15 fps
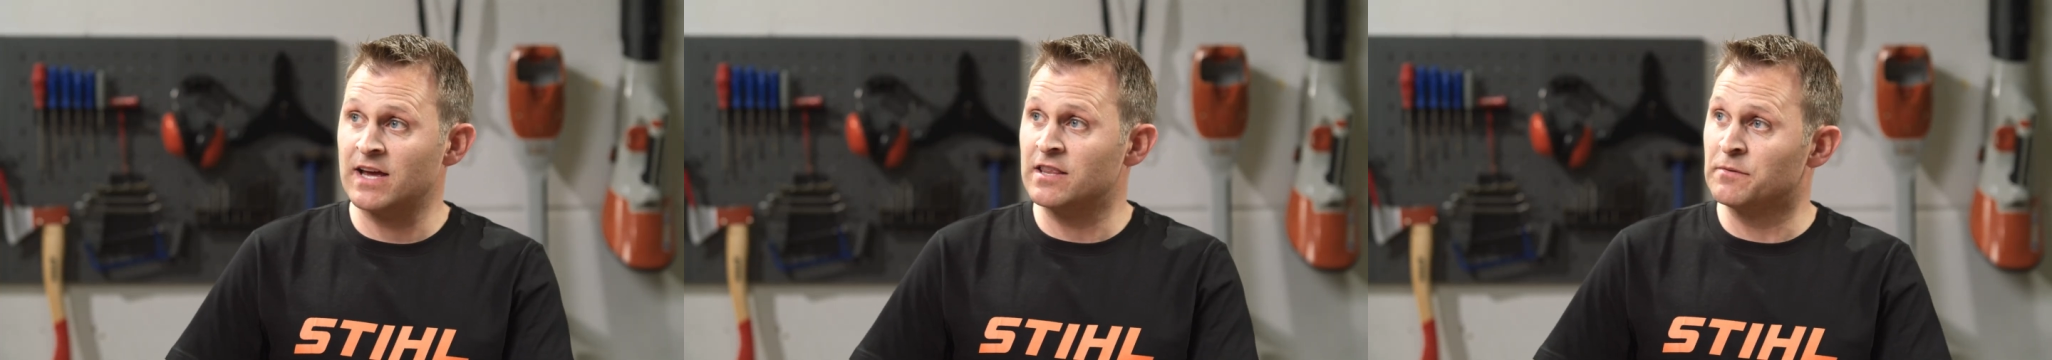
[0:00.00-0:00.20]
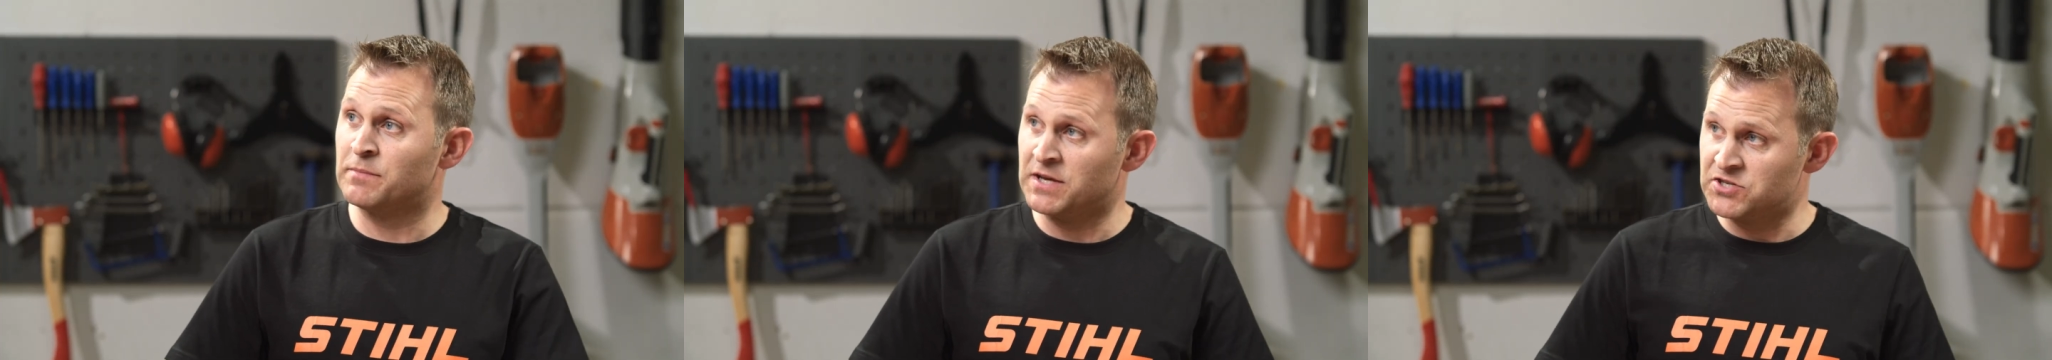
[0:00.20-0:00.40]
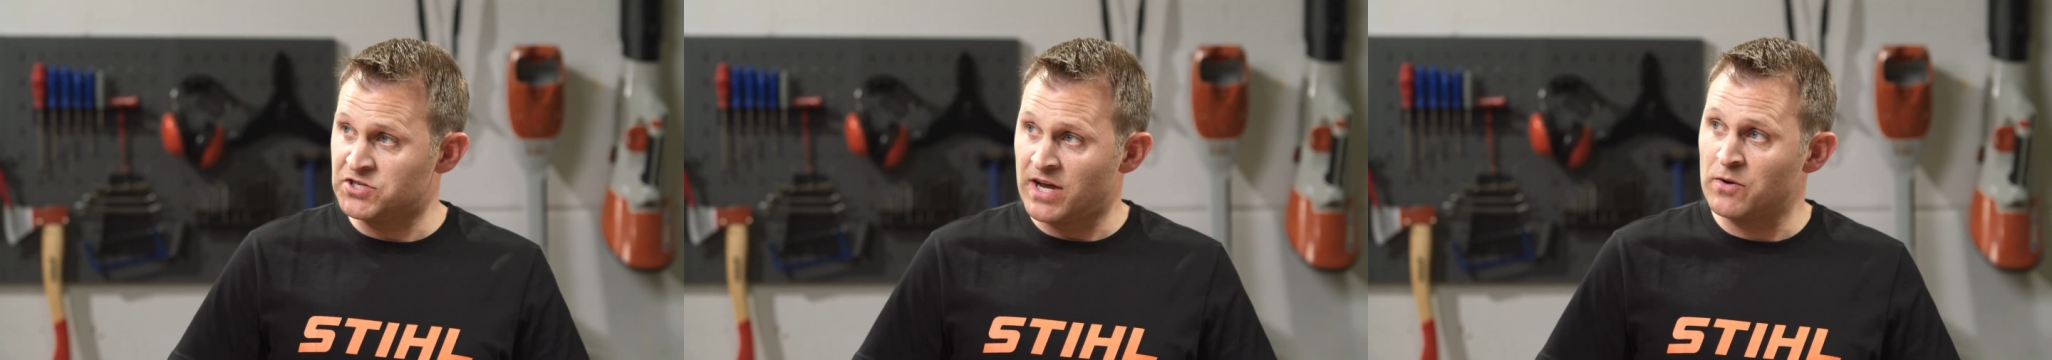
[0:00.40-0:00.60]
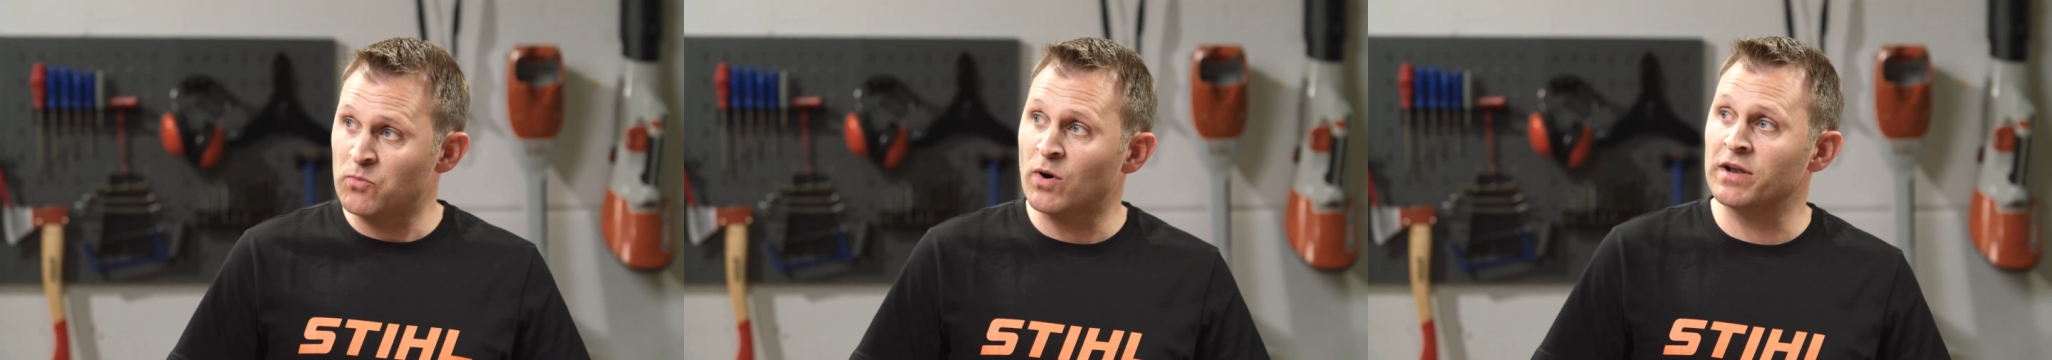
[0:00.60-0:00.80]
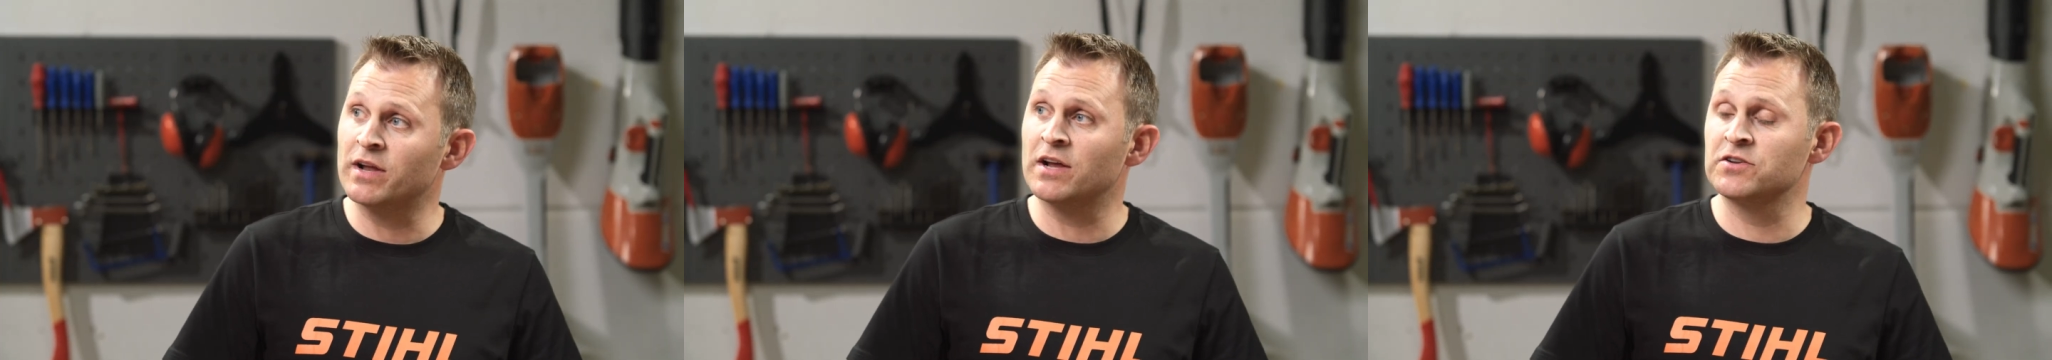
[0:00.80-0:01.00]
the BGA
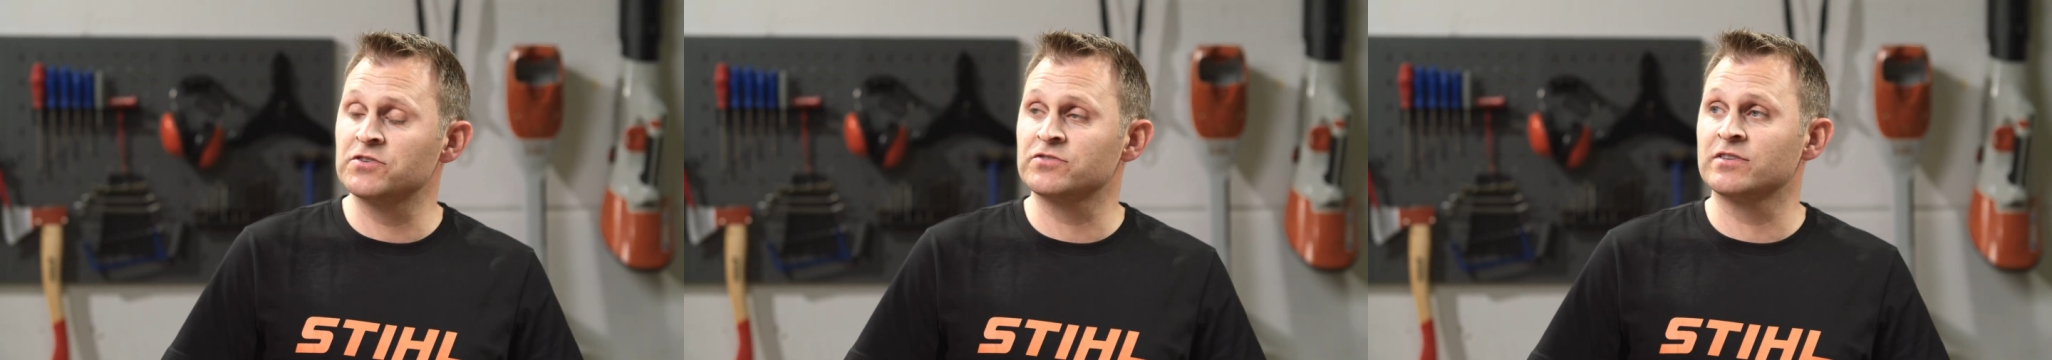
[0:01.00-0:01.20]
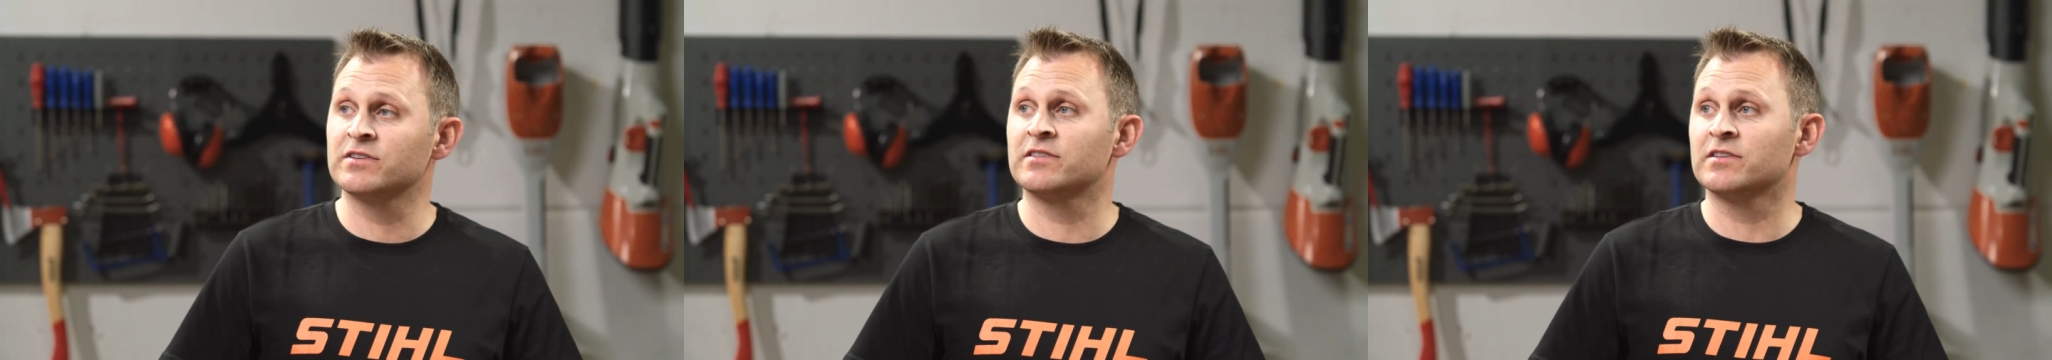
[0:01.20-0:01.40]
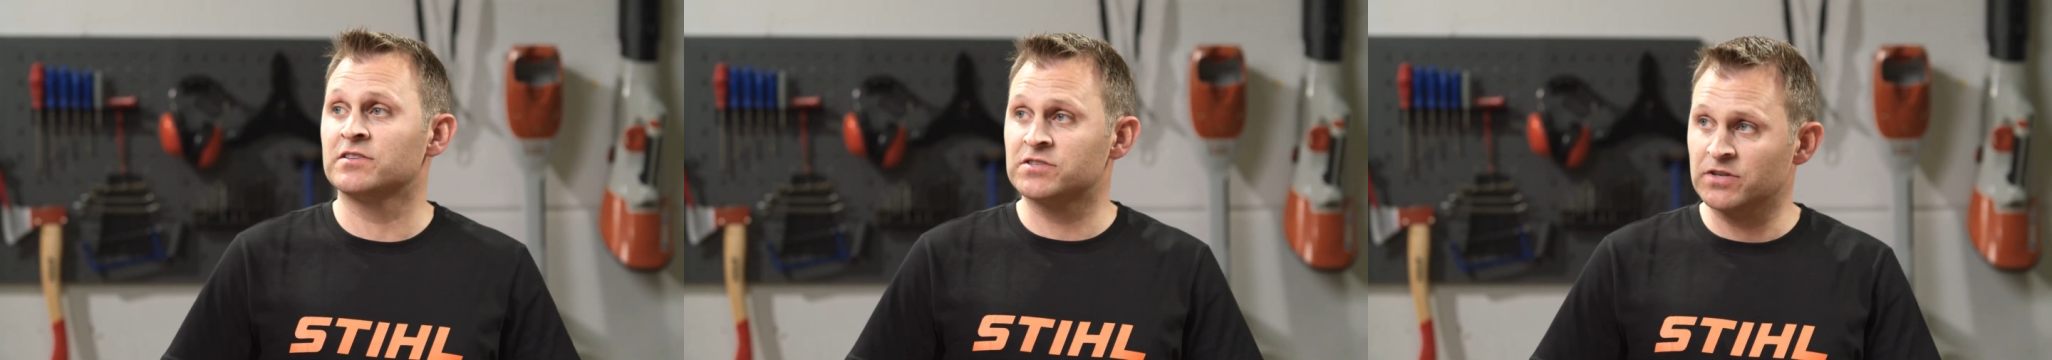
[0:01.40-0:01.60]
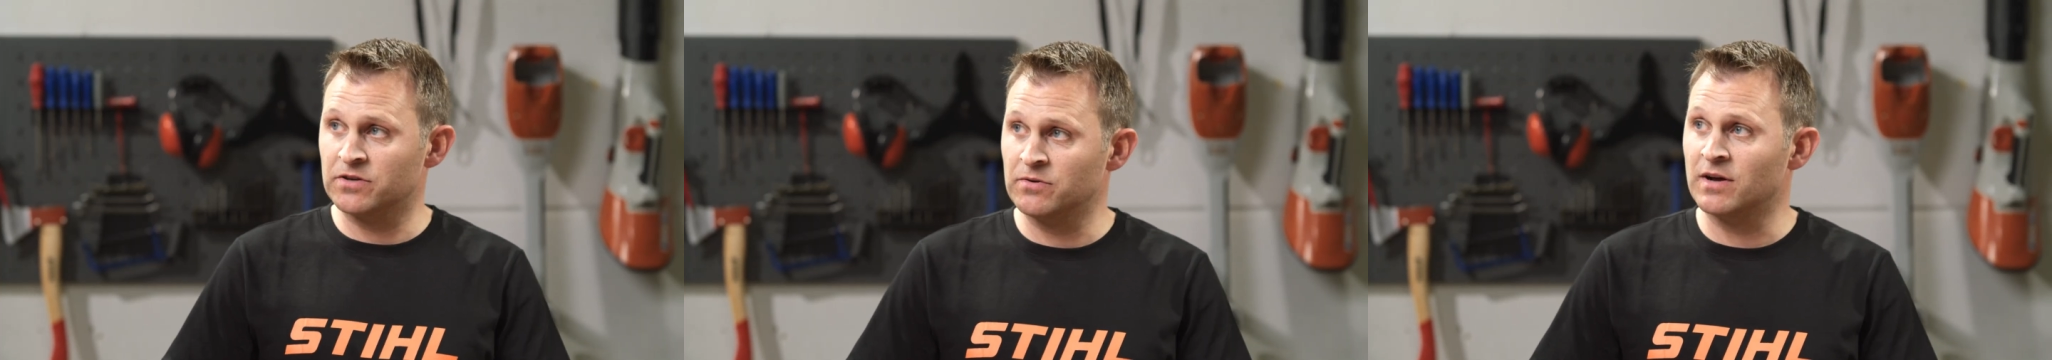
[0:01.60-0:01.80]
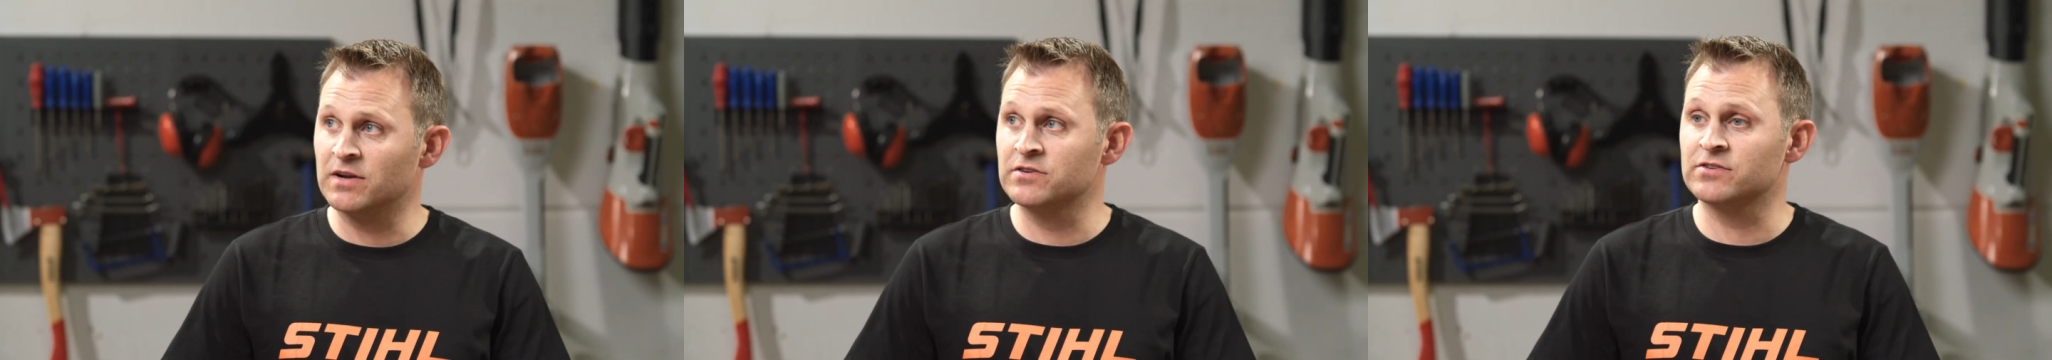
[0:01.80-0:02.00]
100, the
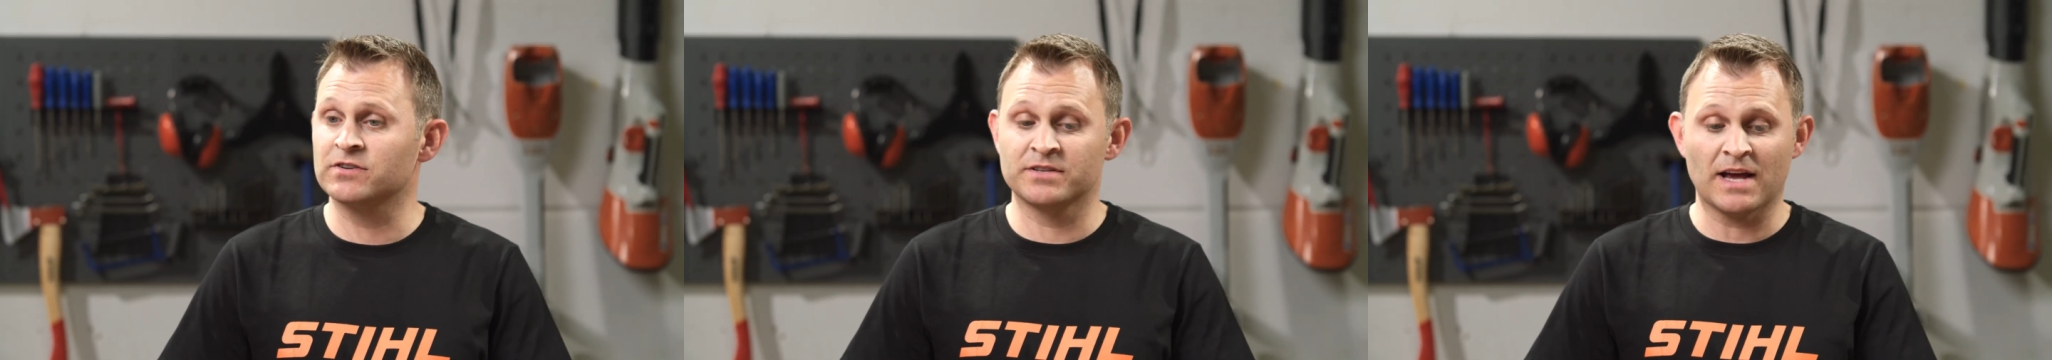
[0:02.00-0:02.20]
200,